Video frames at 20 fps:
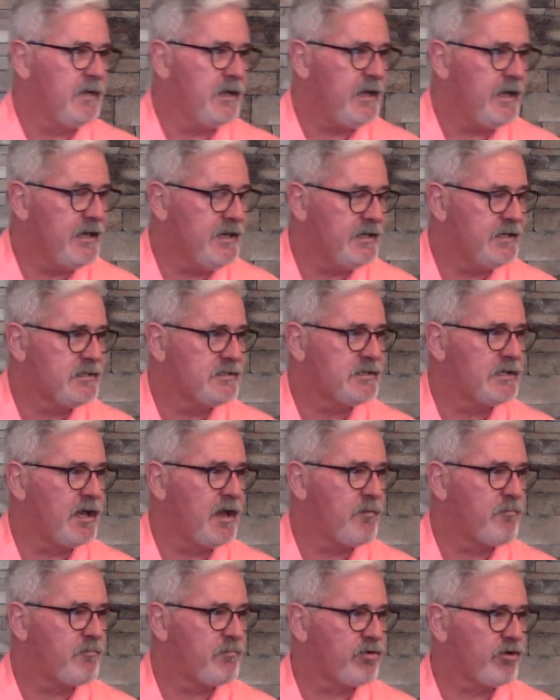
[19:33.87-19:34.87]
his
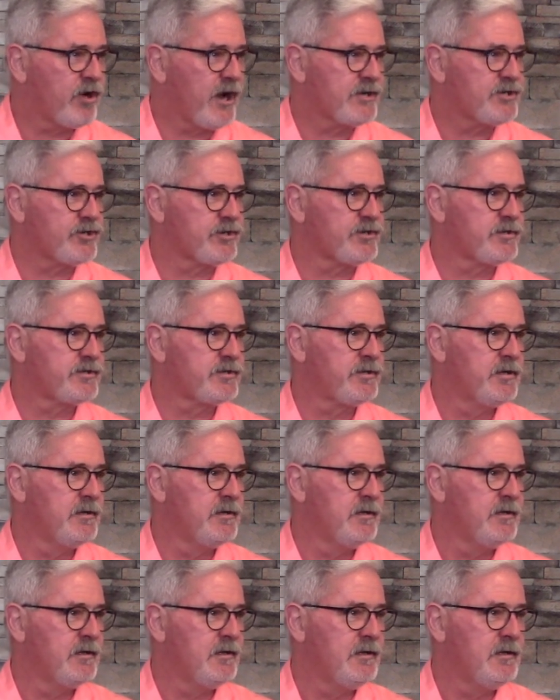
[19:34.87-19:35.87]
precious
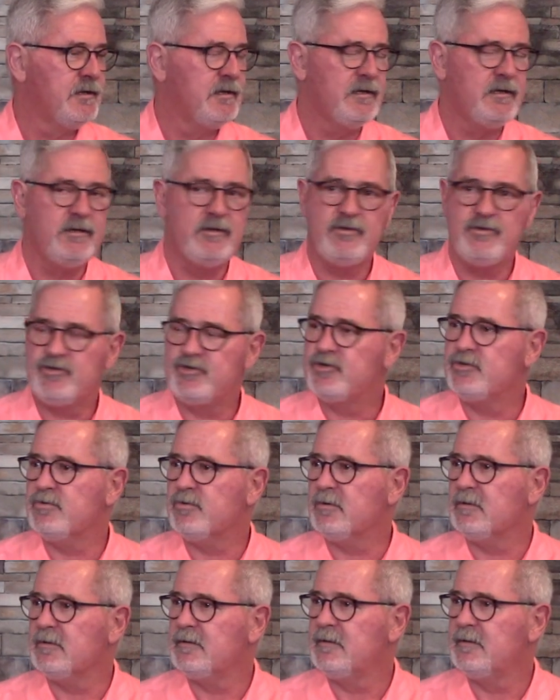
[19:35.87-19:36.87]

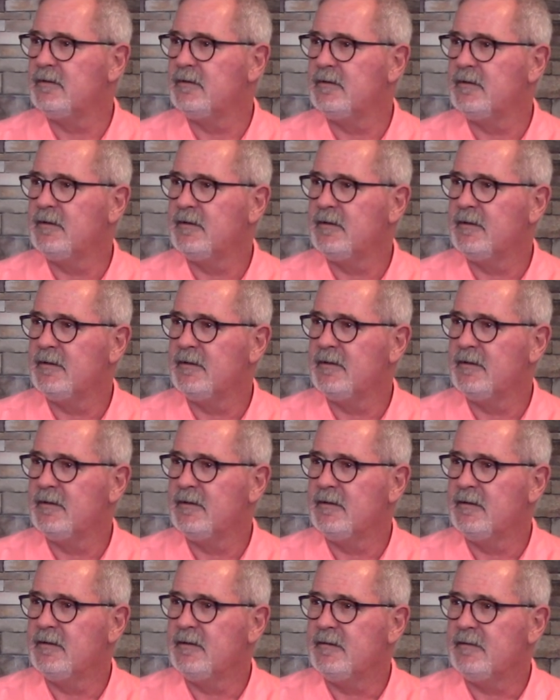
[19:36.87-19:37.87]
jewel.
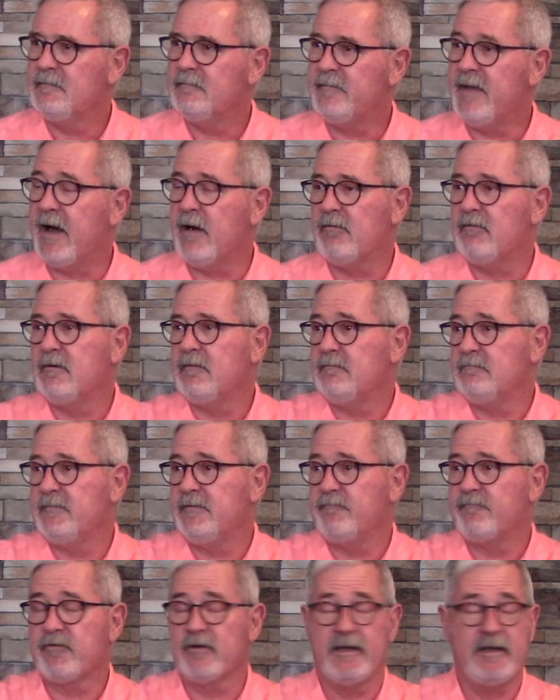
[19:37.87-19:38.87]
Now,
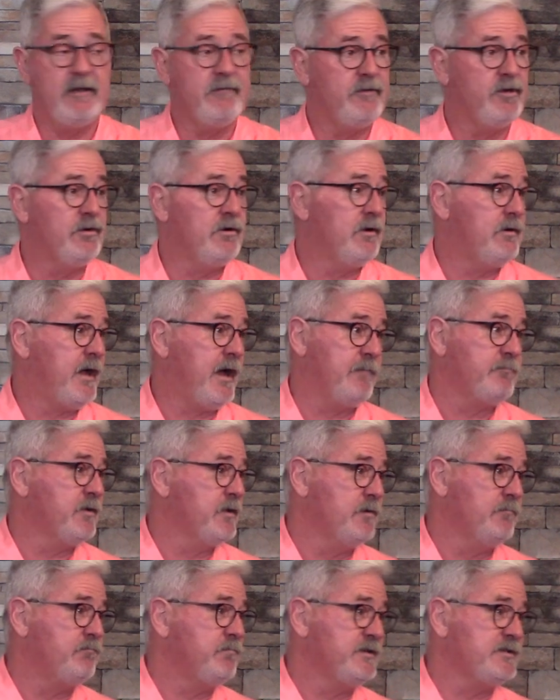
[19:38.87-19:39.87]
for any of you who
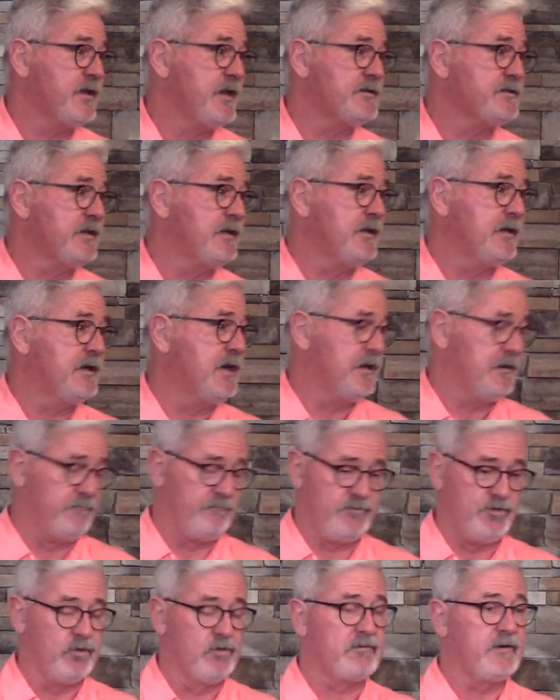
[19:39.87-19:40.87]
happen to possess any kind
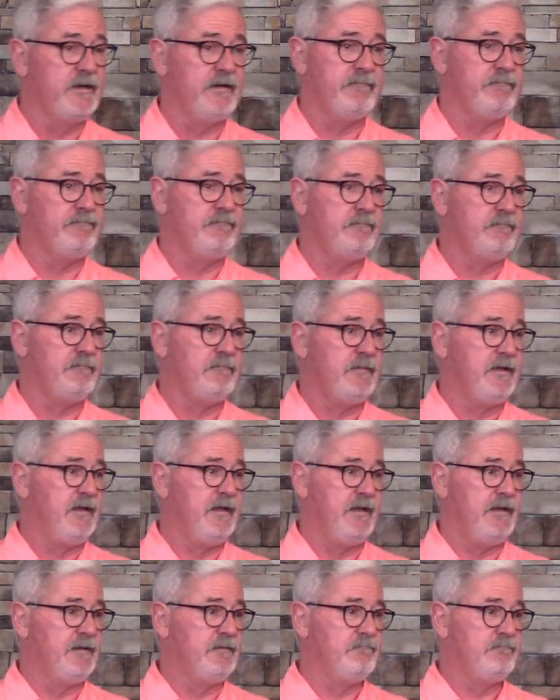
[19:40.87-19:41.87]
of jewelry of
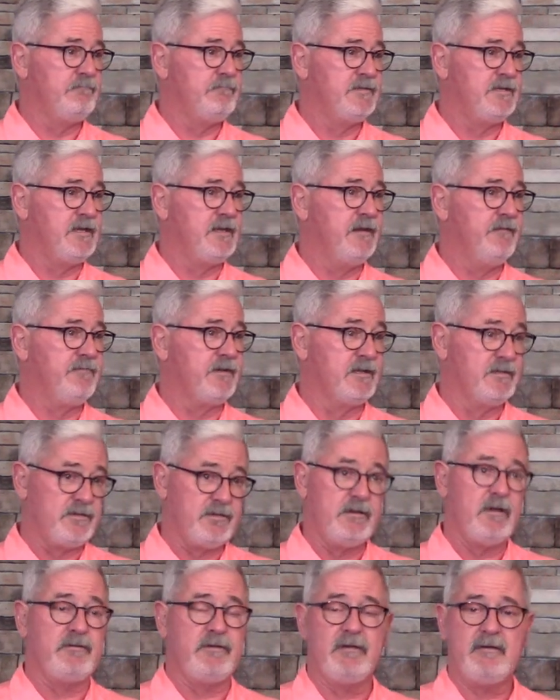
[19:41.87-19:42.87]
any
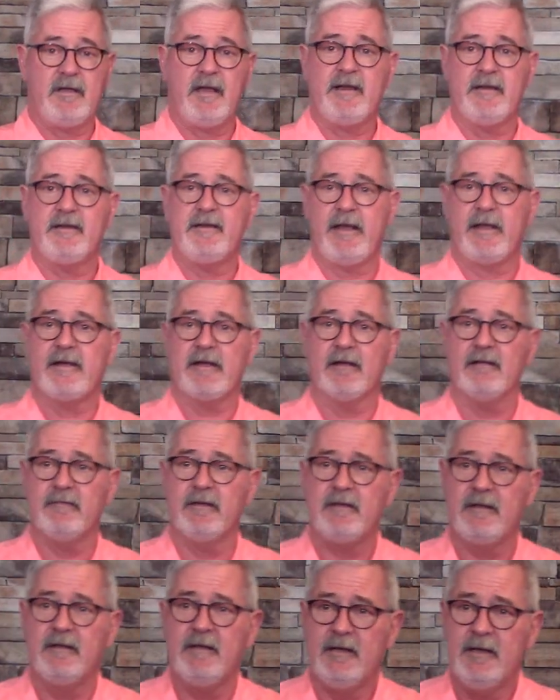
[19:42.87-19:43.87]
significance, you know, you kind of take care of
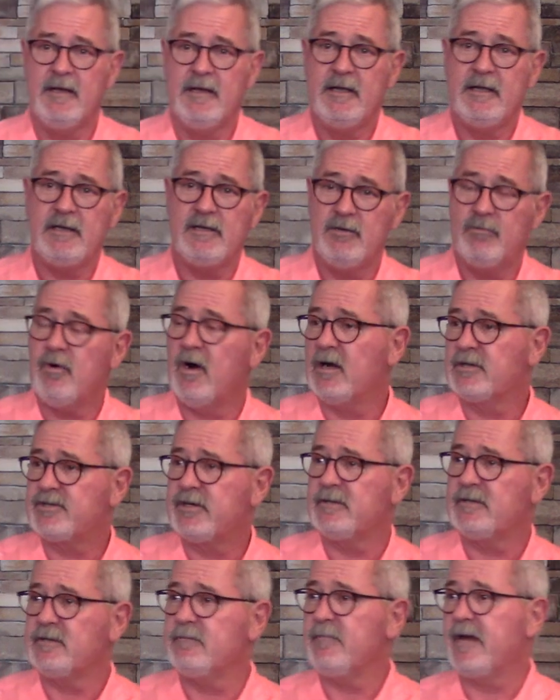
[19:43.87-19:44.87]
it. You
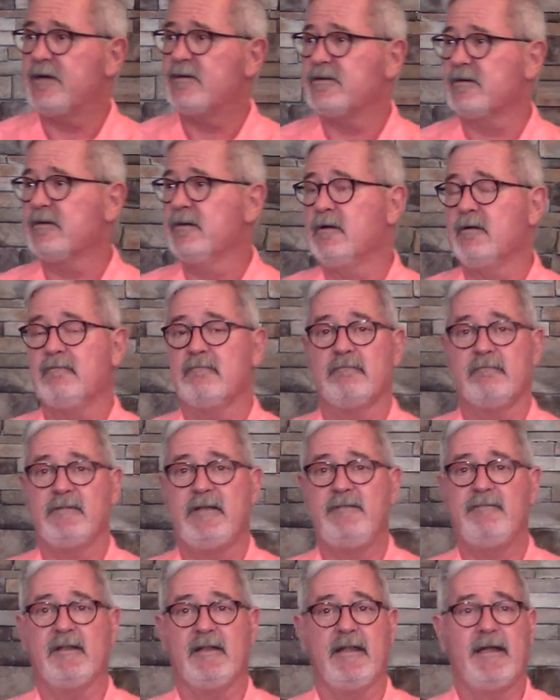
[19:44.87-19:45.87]
watch it. You make sure you don't
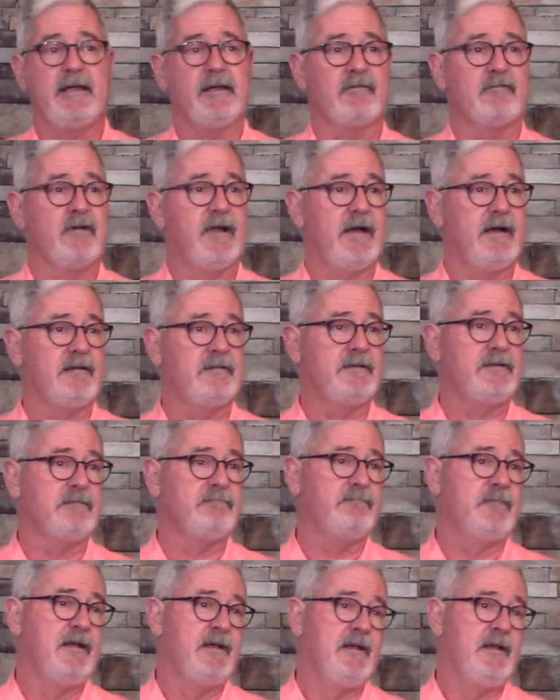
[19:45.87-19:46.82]
leave it laying around. You